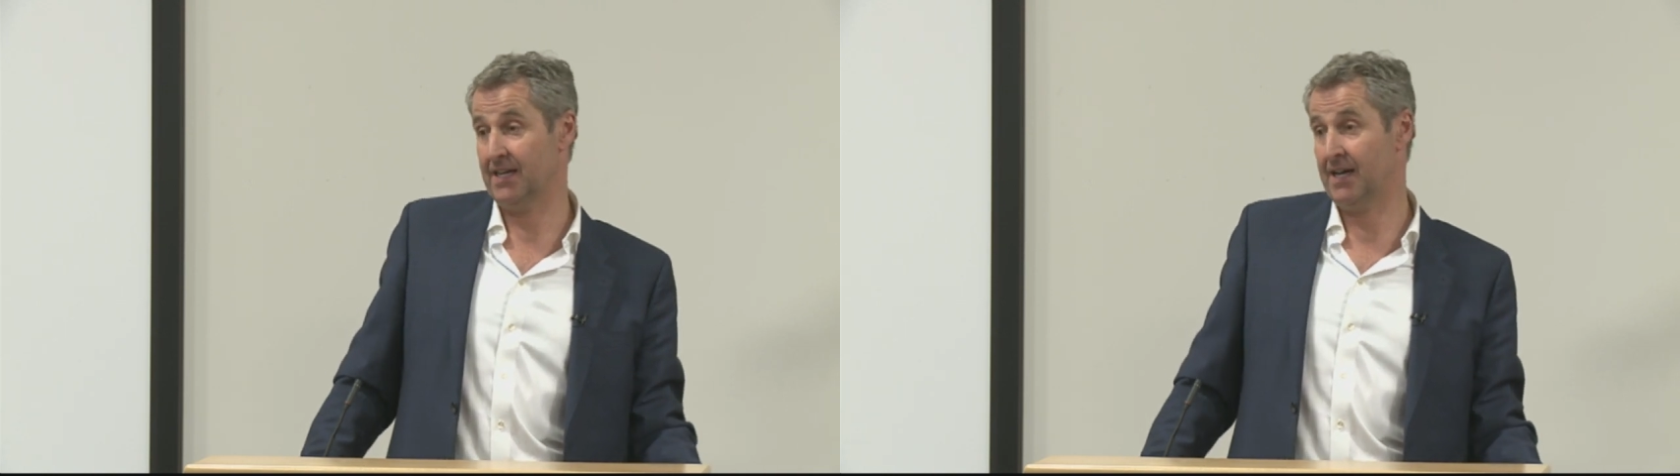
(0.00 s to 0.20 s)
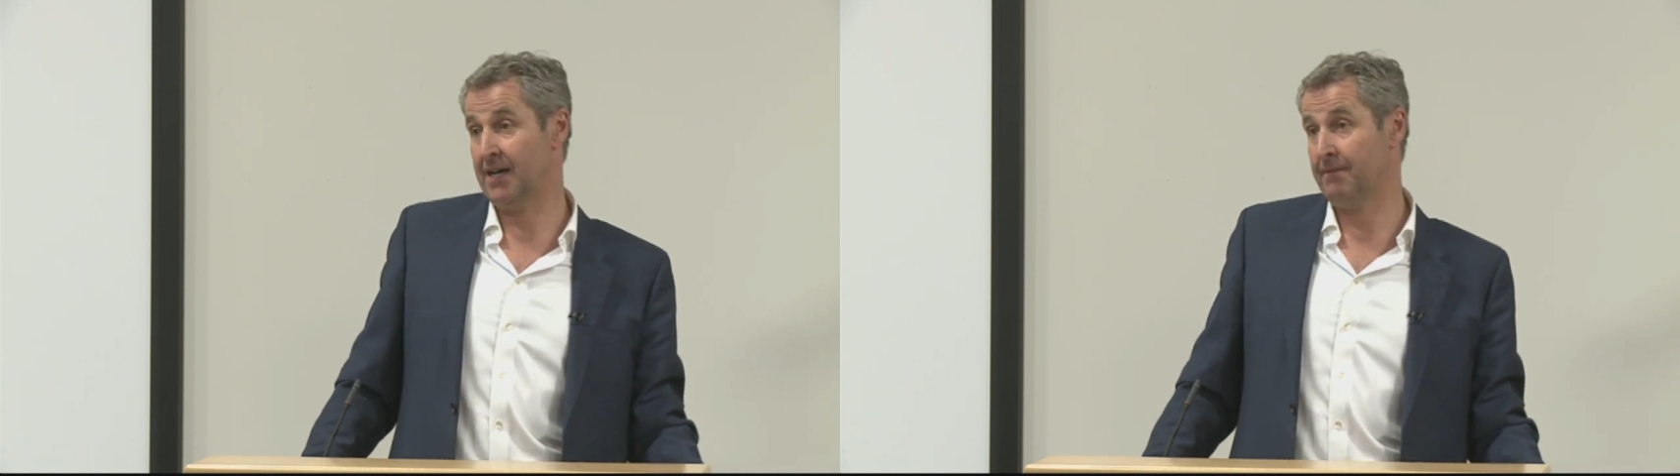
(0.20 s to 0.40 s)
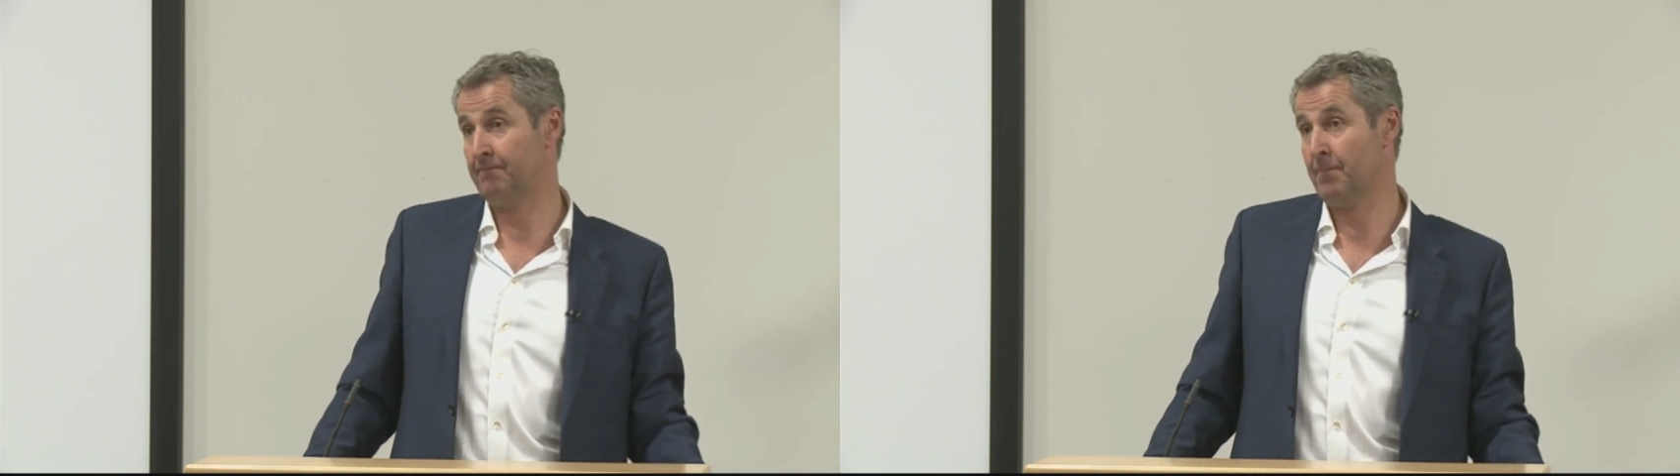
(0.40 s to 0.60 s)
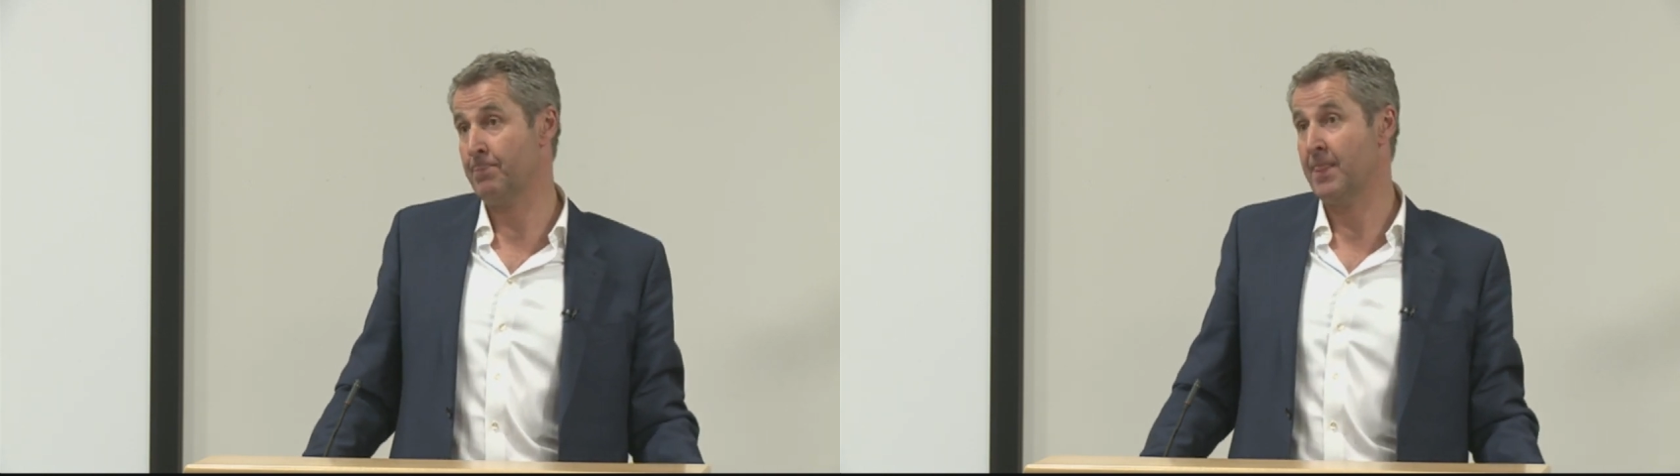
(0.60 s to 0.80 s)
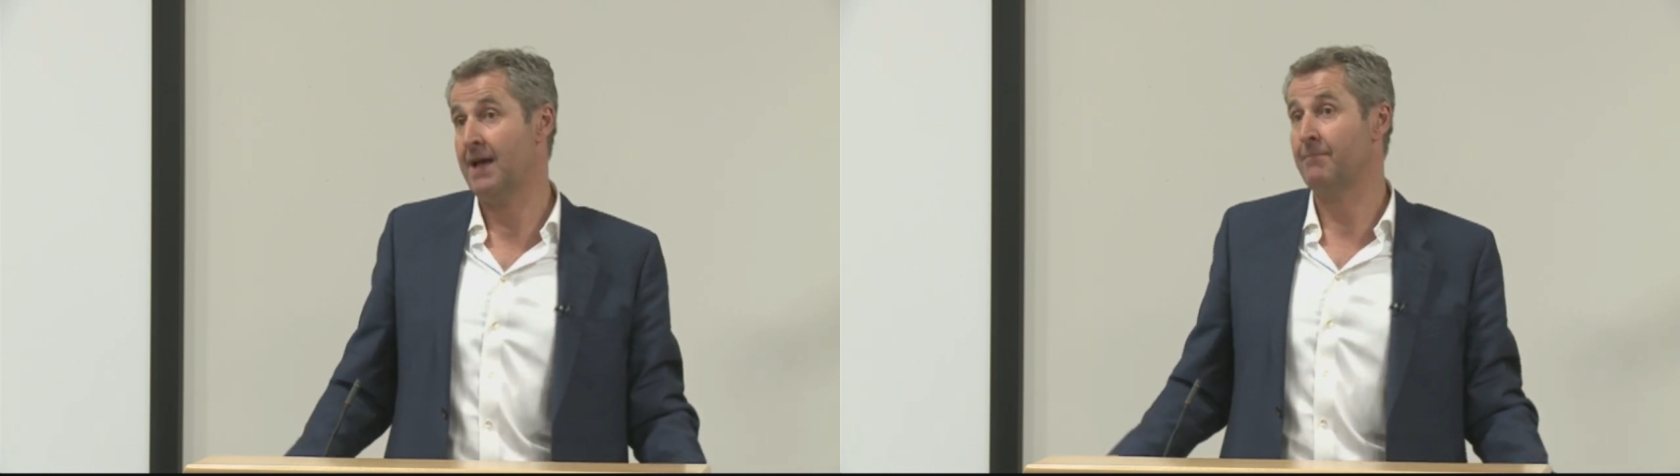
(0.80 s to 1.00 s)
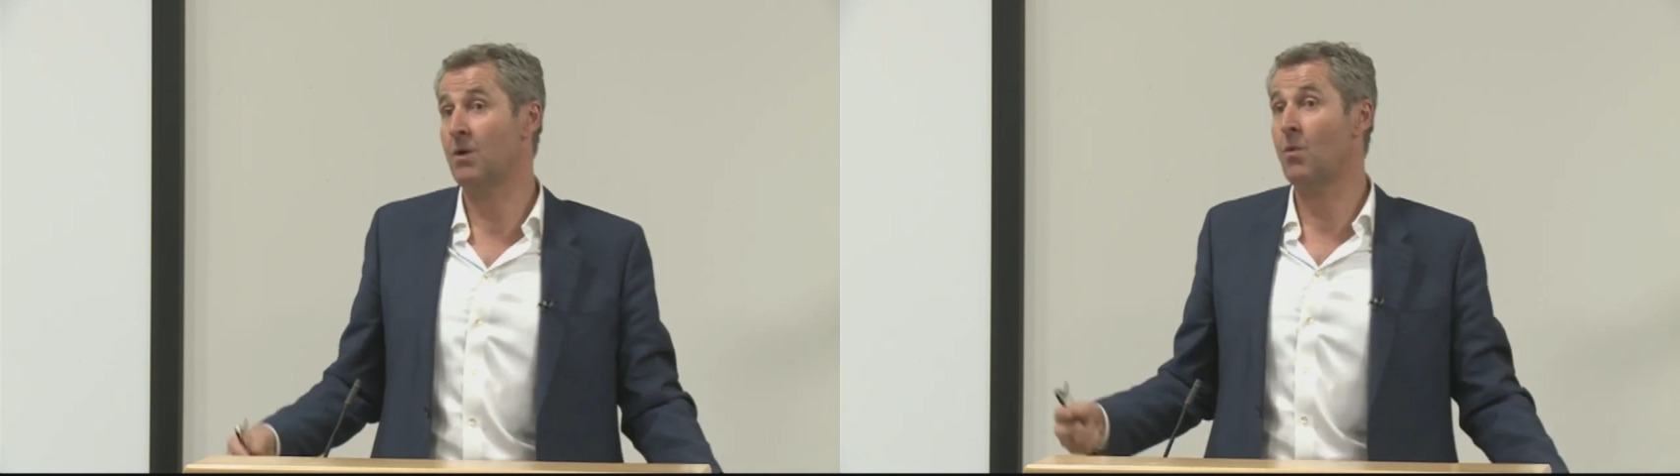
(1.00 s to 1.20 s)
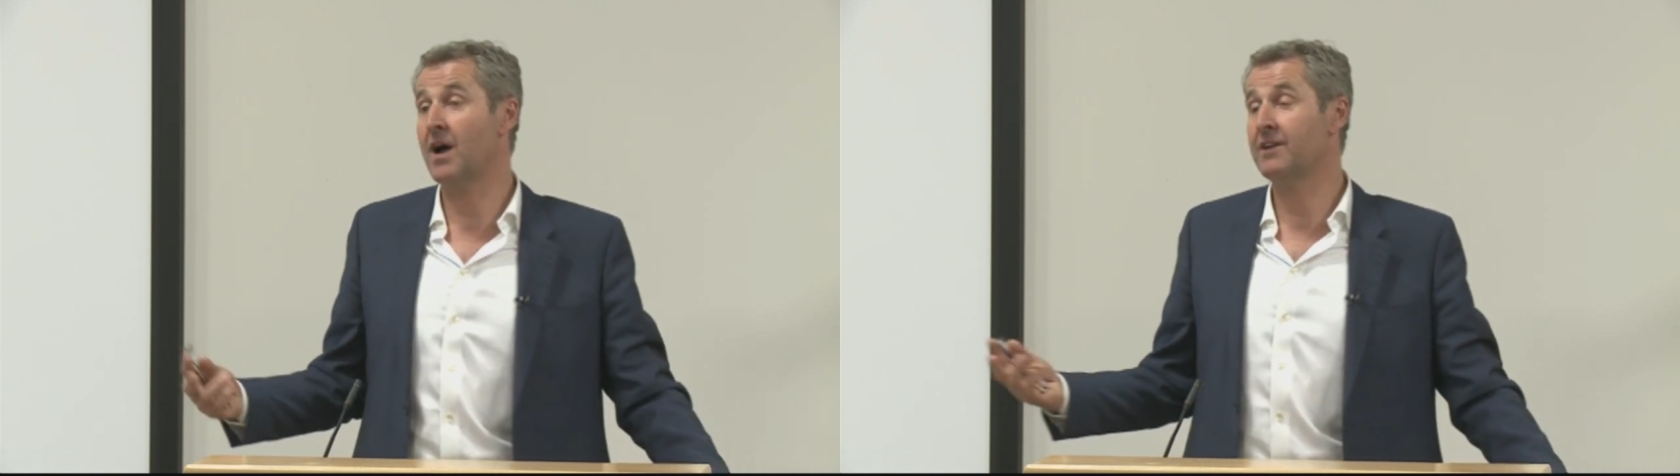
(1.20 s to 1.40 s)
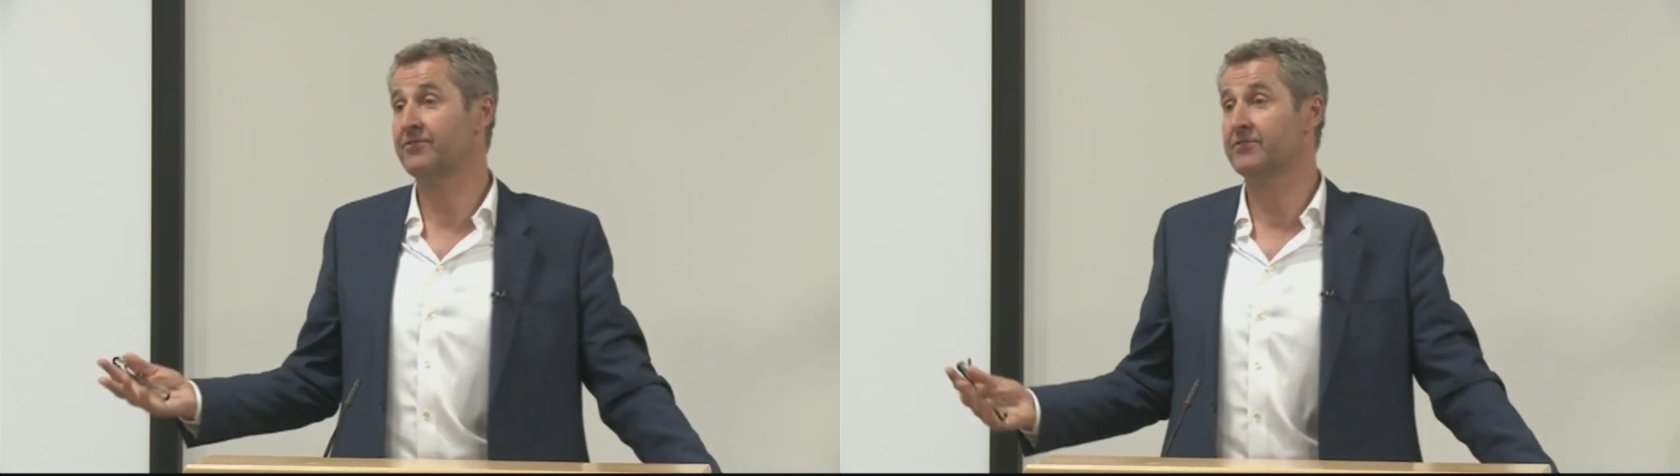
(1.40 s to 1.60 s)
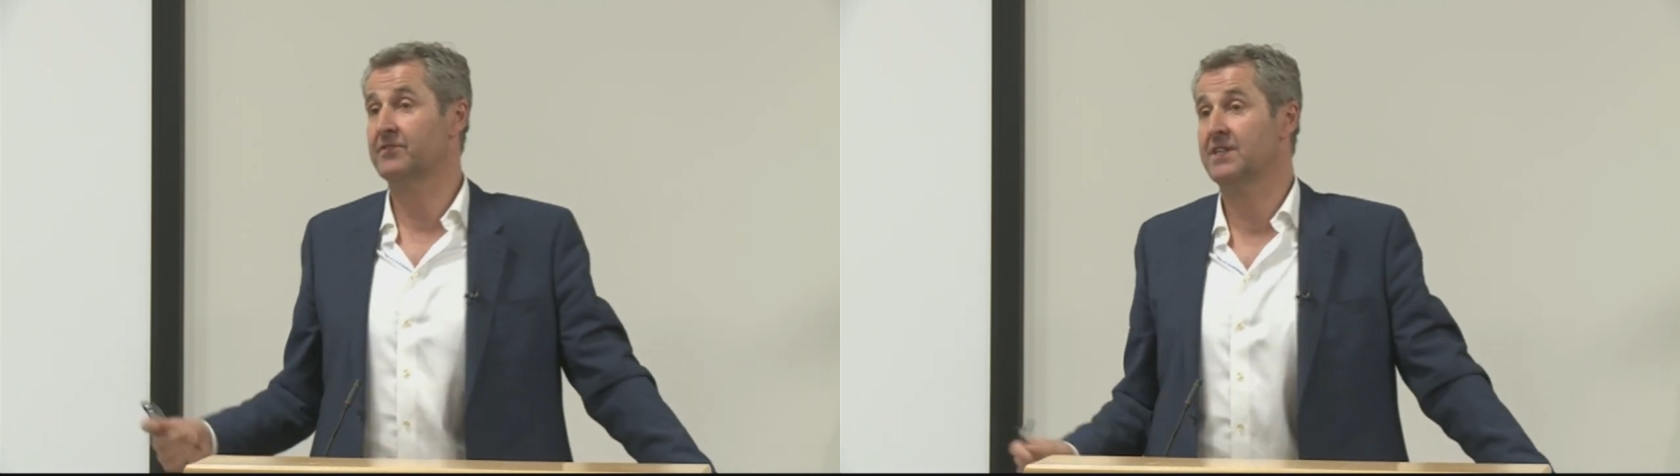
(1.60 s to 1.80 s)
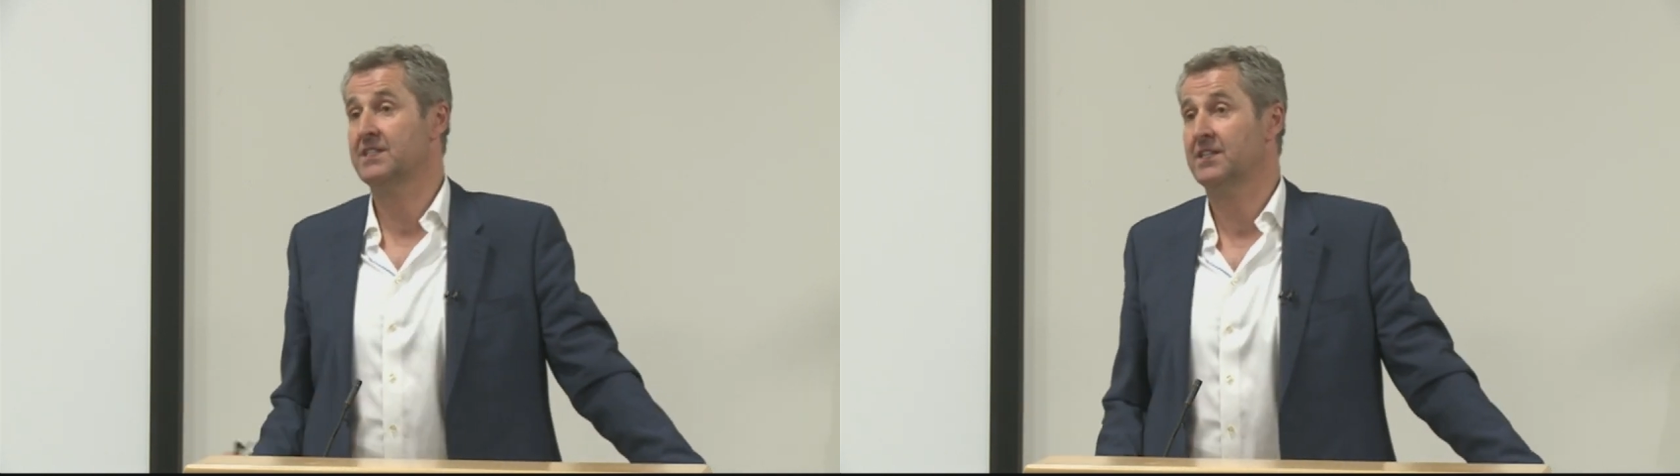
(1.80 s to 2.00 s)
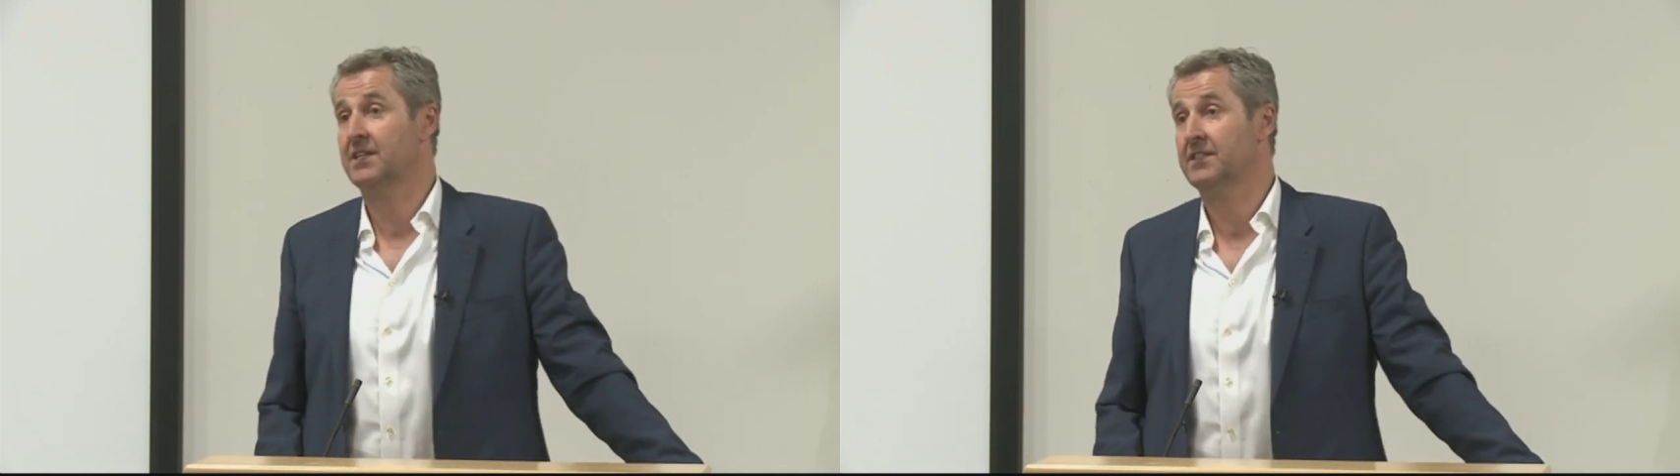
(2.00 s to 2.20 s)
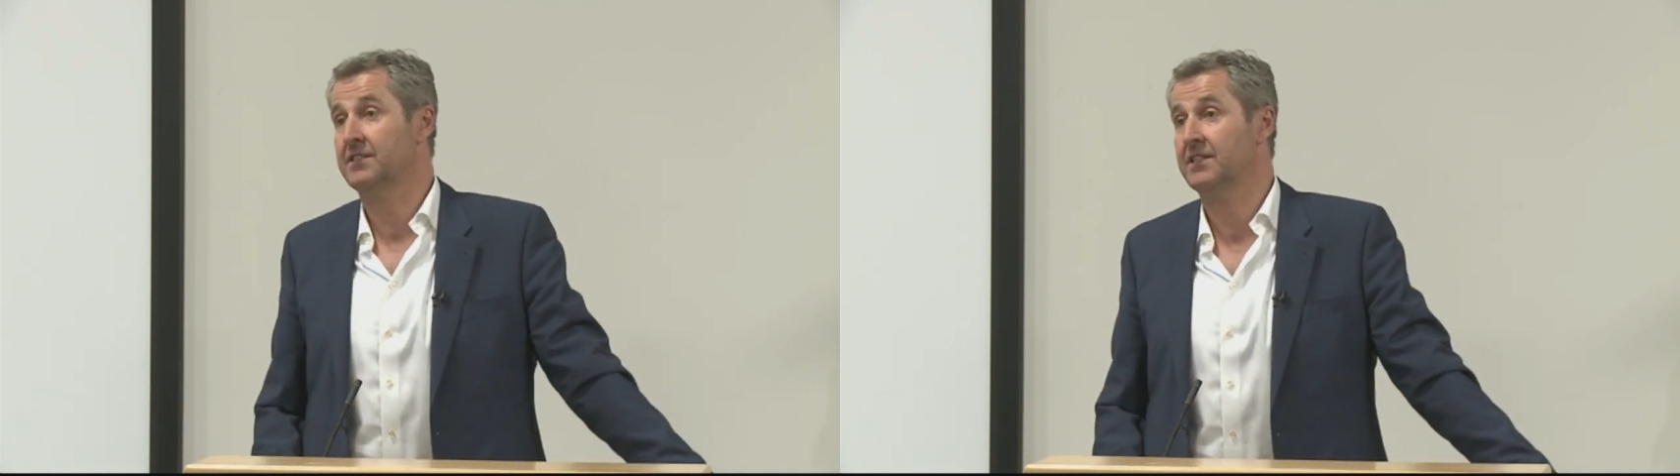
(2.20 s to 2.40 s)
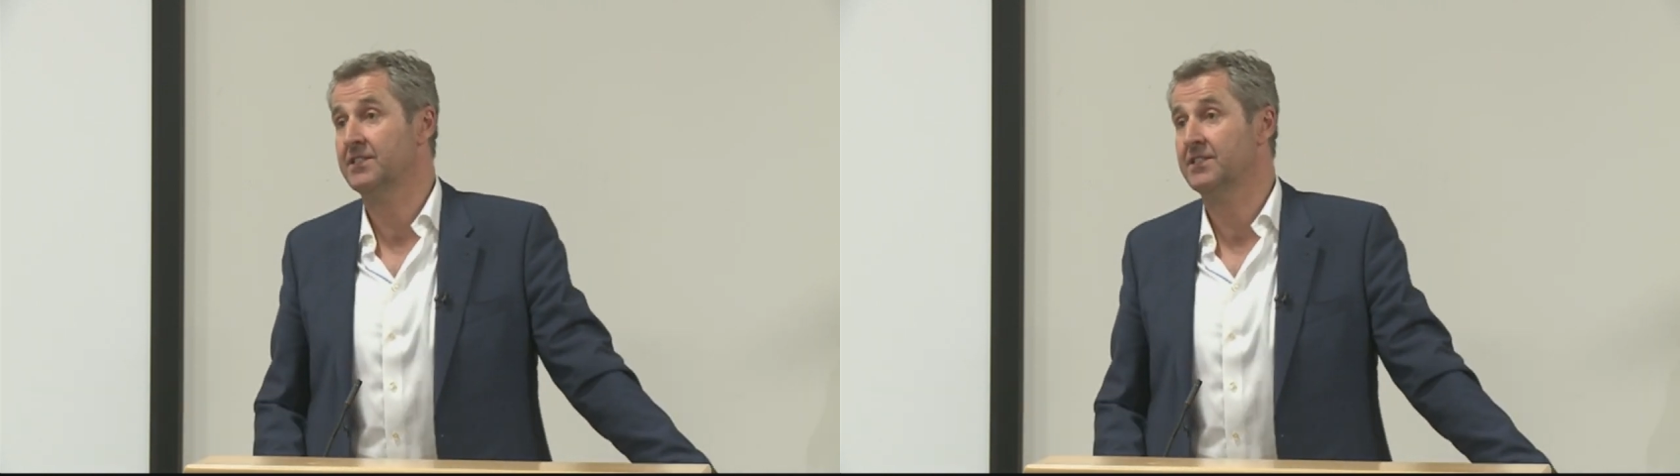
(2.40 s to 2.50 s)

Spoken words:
And my wife is a